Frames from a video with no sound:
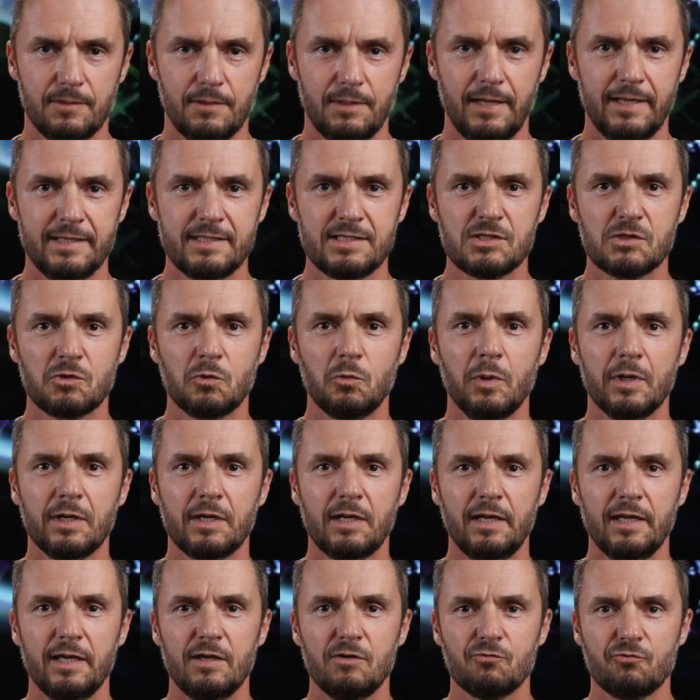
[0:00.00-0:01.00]
Let's
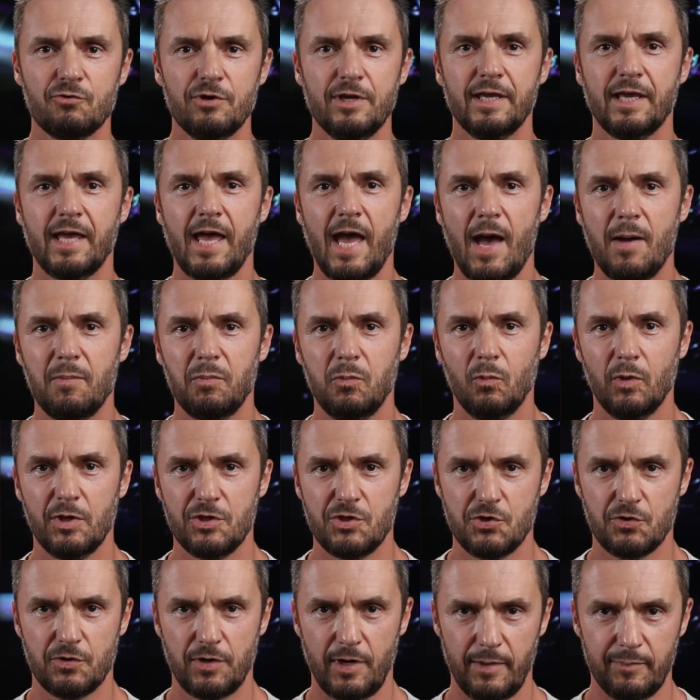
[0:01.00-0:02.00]
quickly recap
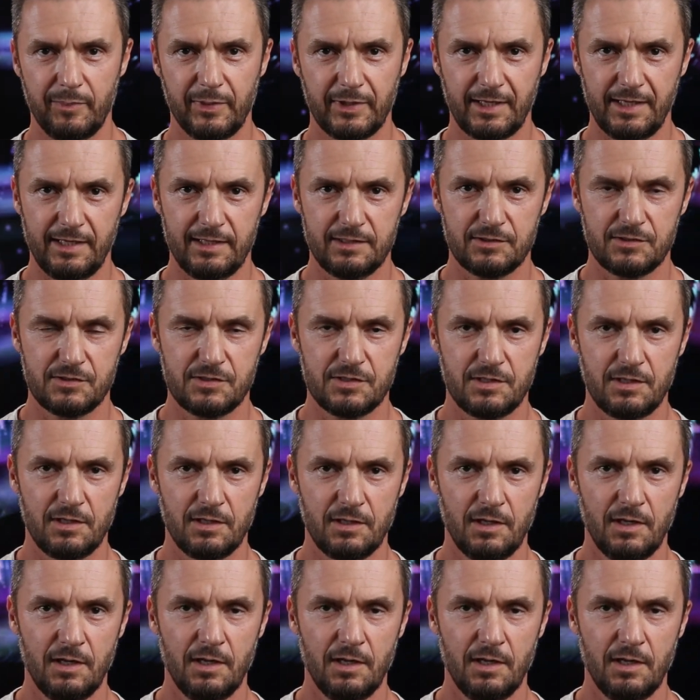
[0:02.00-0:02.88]
what you're up against.